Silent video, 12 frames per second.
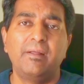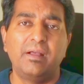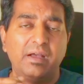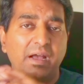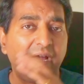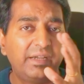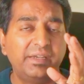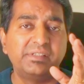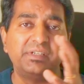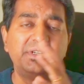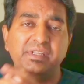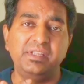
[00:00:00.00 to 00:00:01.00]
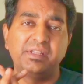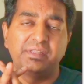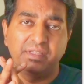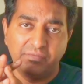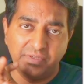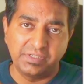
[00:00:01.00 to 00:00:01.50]
high density
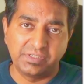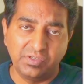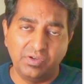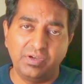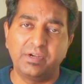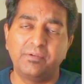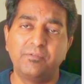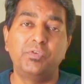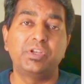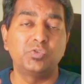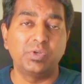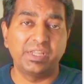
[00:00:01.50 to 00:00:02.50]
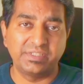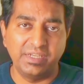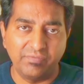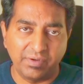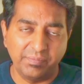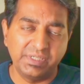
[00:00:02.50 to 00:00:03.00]
servers, or virtualized
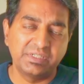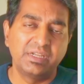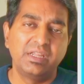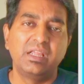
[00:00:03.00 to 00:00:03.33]
environments.